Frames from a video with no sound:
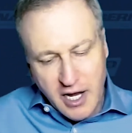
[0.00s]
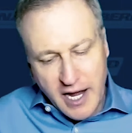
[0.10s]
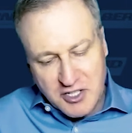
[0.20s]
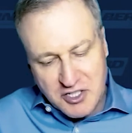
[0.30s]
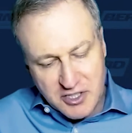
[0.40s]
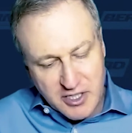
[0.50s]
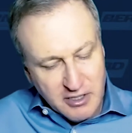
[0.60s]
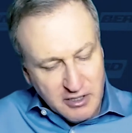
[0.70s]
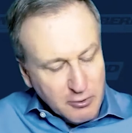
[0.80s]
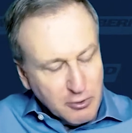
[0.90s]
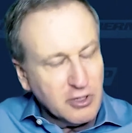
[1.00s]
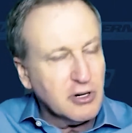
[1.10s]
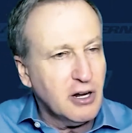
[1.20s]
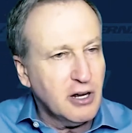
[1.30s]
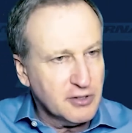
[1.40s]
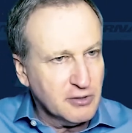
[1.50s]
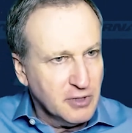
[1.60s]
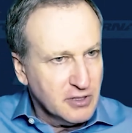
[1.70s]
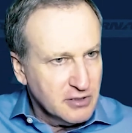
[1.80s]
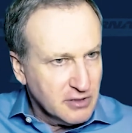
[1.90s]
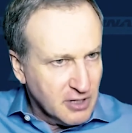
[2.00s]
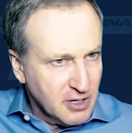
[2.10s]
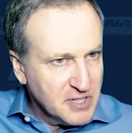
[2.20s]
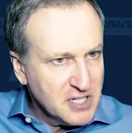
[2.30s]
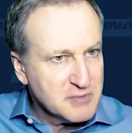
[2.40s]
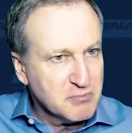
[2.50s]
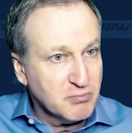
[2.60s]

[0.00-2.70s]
Actually, there were other companies,